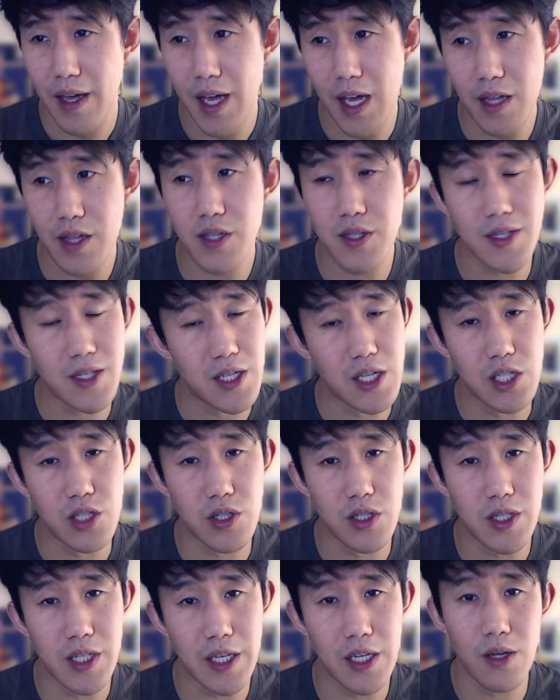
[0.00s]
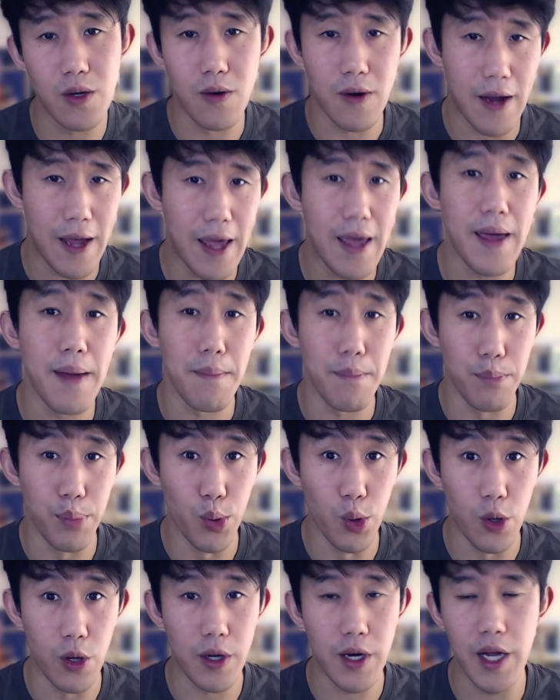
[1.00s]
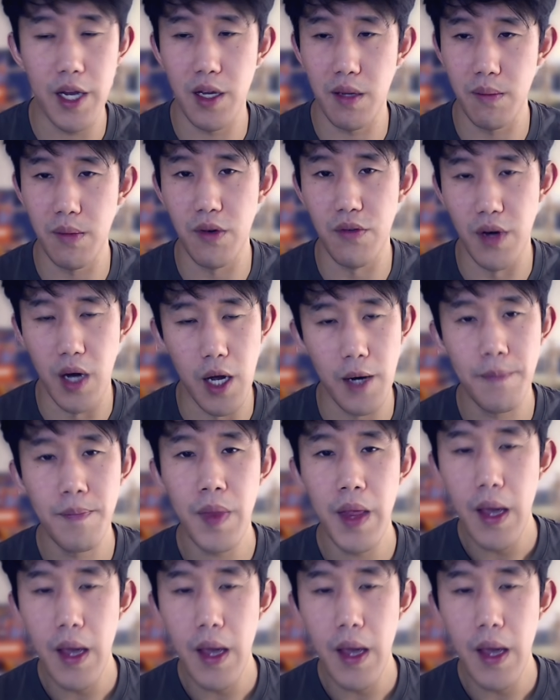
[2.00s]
hey, this is interesting, or hey, I'm bored, and you move on.